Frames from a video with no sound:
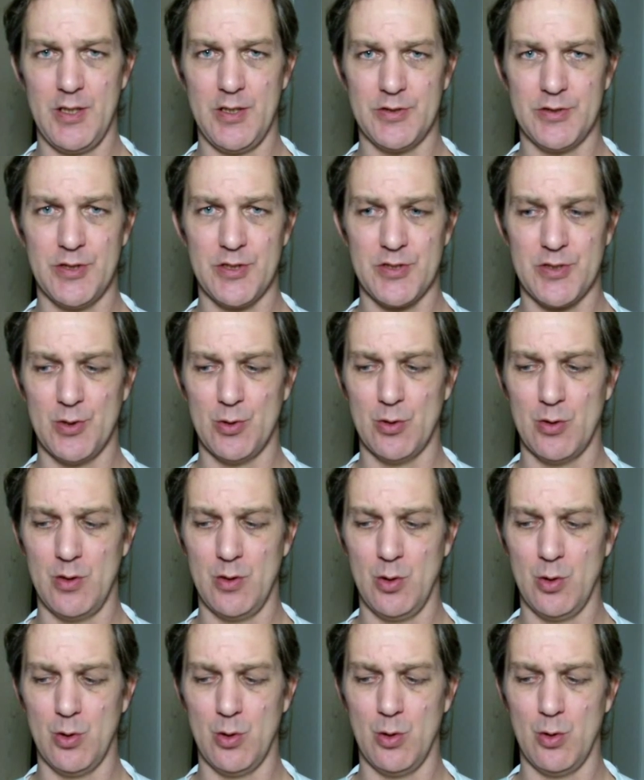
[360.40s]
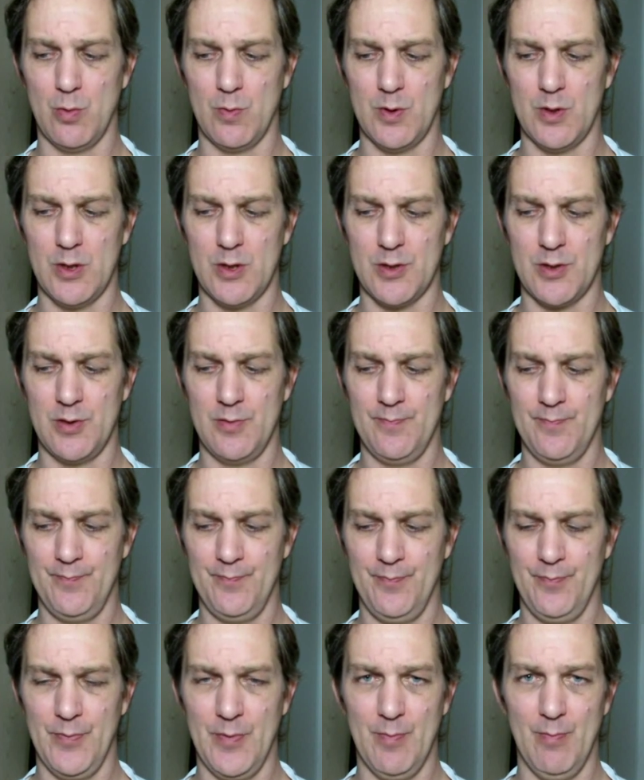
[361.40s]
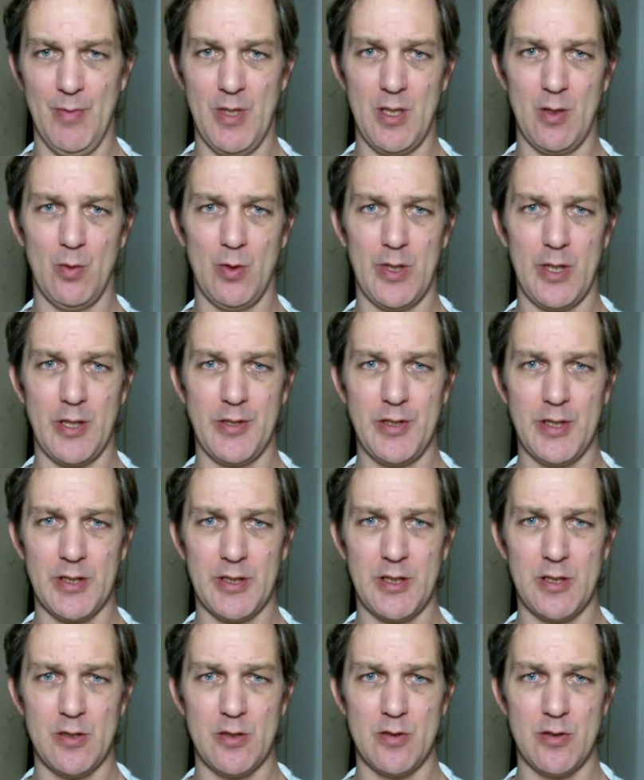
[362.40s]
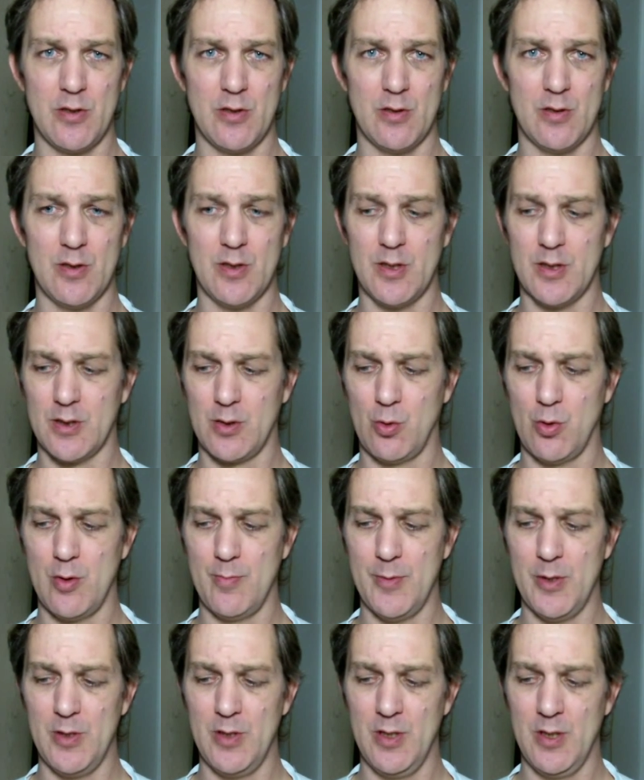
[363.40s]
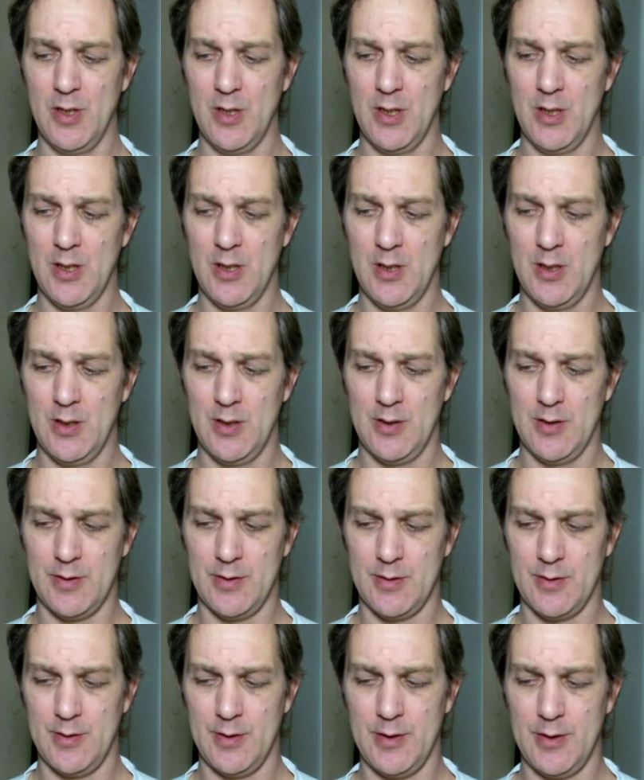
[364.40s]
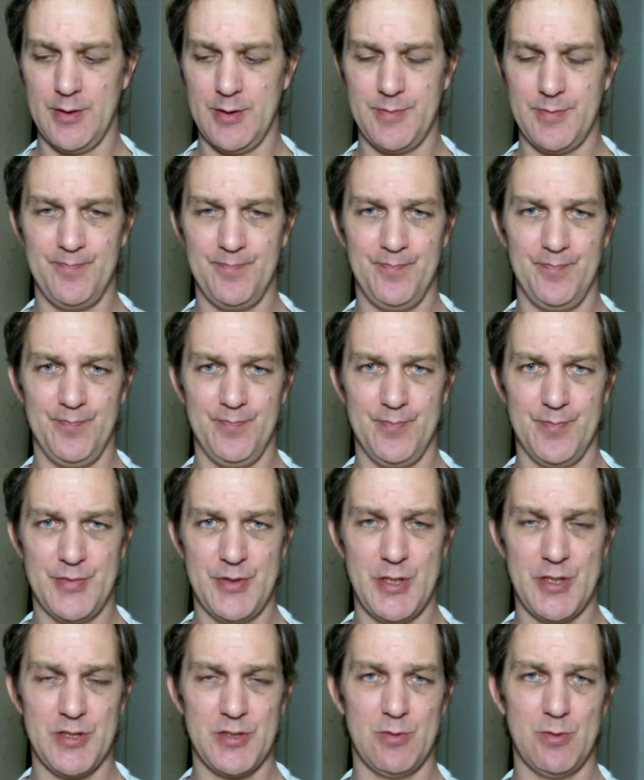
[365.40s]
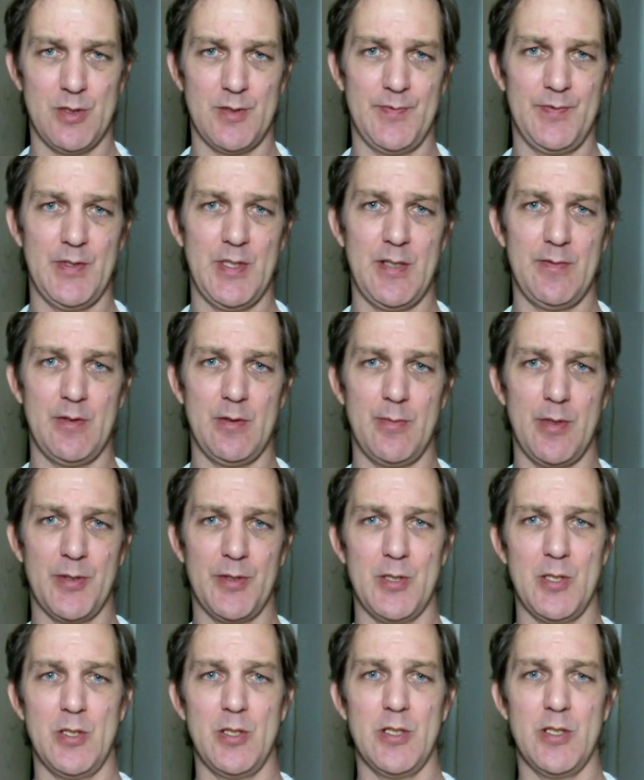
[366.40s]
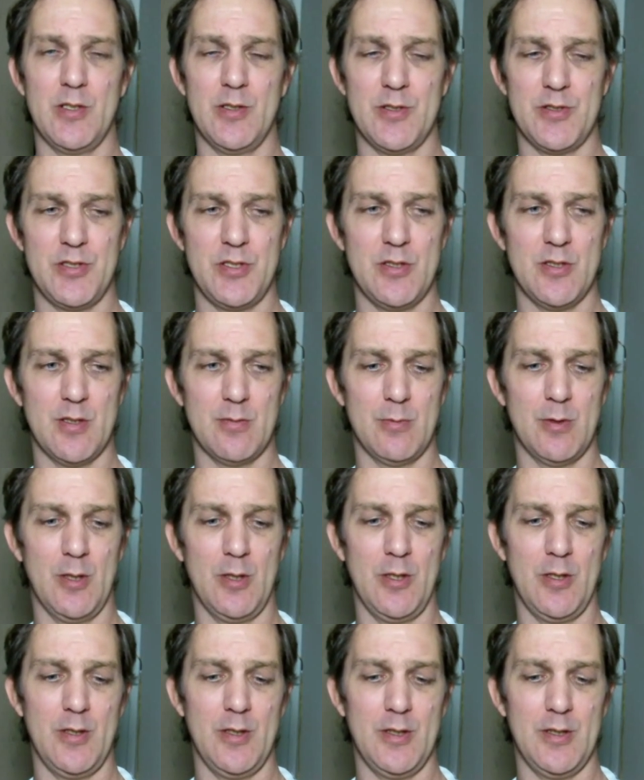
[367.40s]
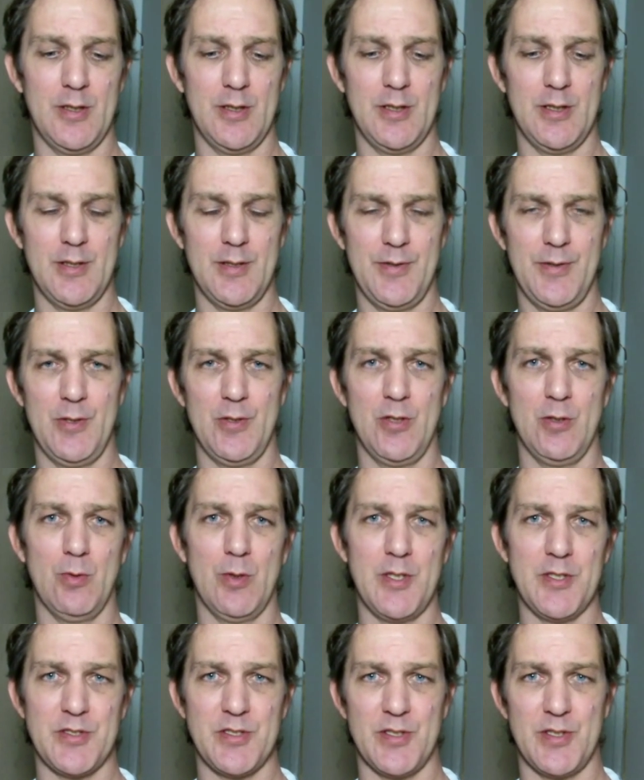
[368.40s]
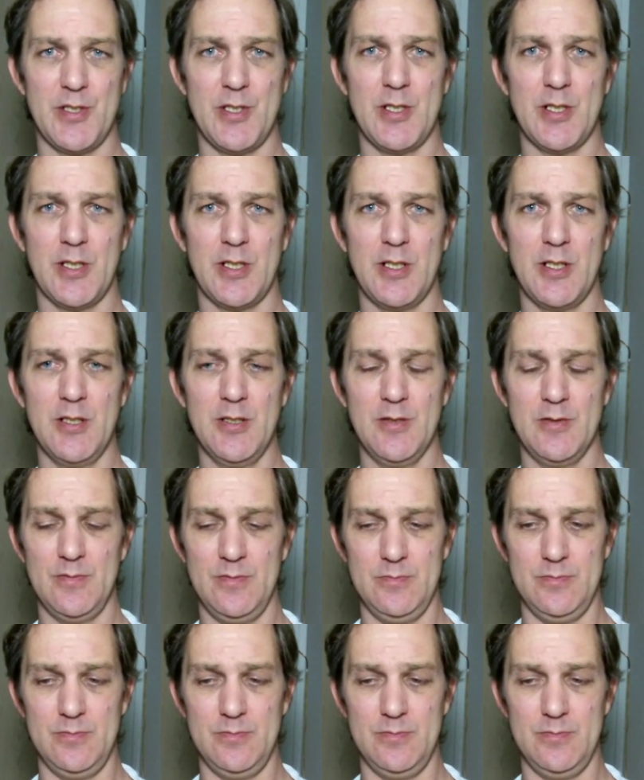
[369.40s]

It's just overall a better way to take care of your equipment. It says to run 5W30, and this year I'm running a 30 weight synthetic in it.